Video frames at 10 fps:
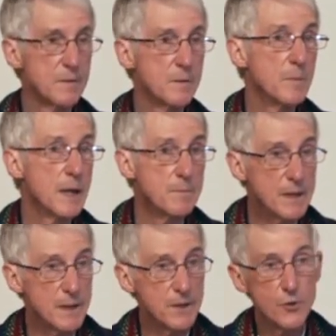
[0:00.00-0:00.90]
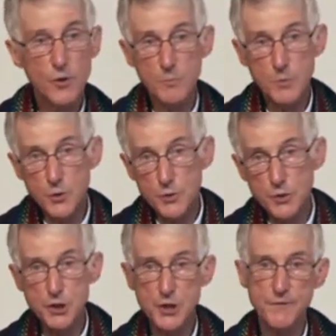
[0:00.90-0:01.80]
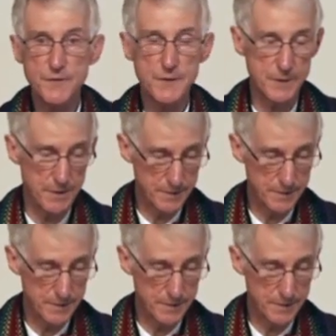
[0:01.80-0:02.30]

Maybe your mood shifted.